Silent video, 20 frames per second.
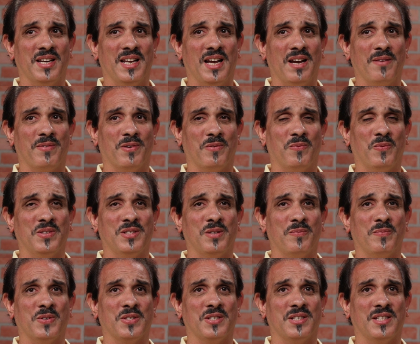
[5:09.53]
life or what's the
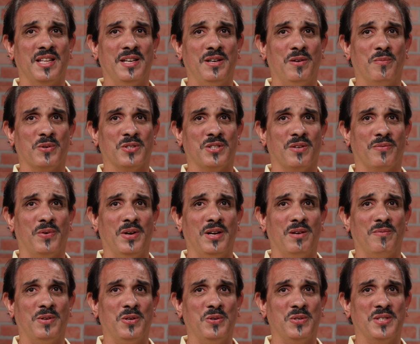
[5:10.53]
most thing you're most afraid
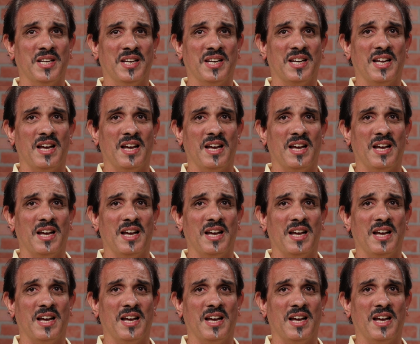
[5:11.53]
of losing in